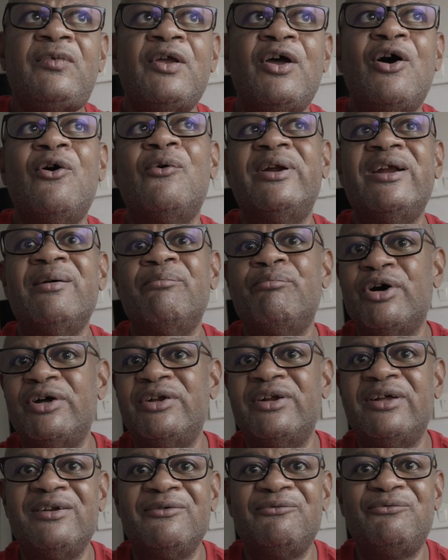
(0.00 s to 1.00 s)
Oh, and a
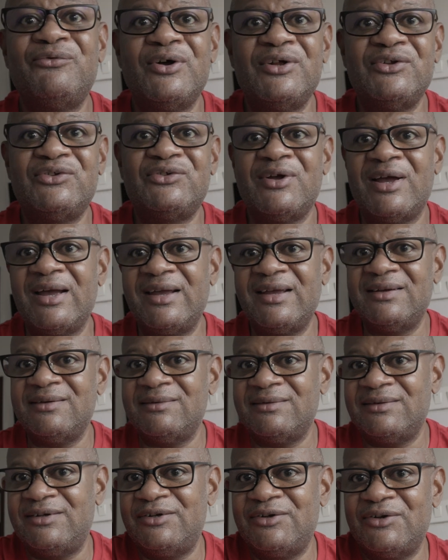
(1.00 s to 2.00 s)
button on the front so I
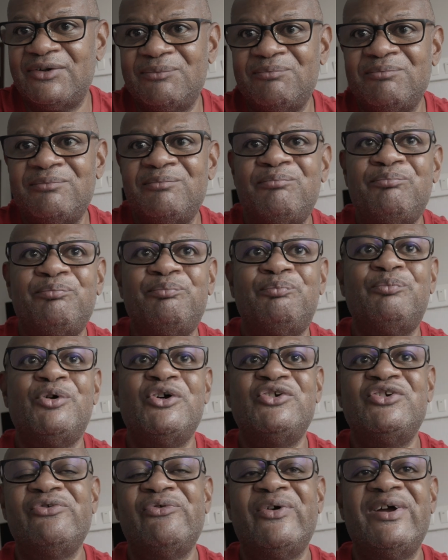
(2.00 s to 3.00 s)
can, you know,
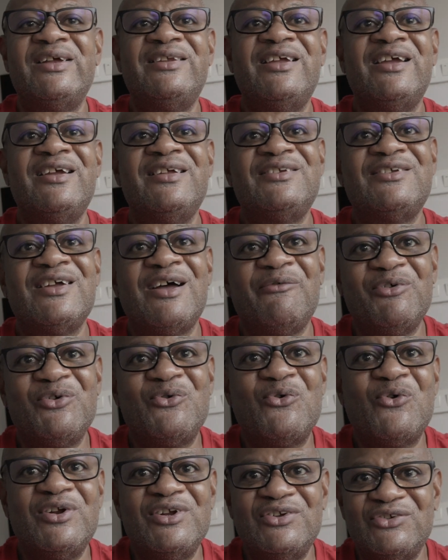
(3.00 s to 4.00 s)
push it right there and start
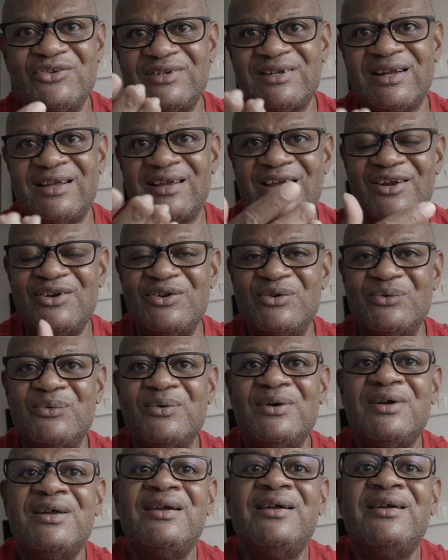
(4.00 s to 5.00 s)
recording just like I
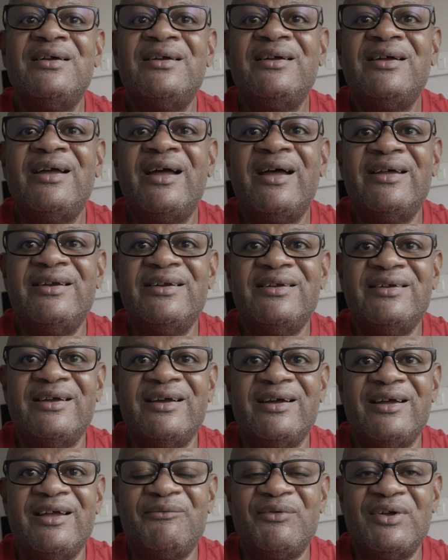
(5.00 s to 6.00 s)
do on the
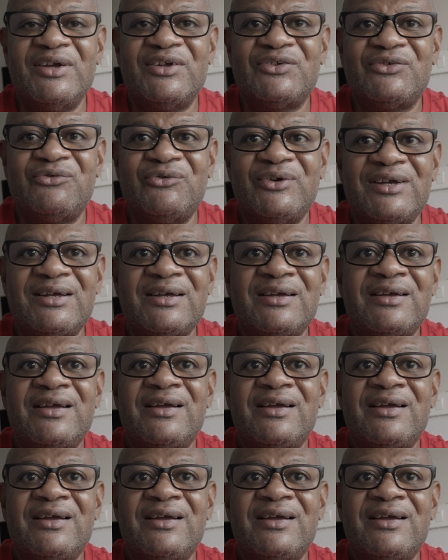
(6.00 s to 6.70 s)
FX3.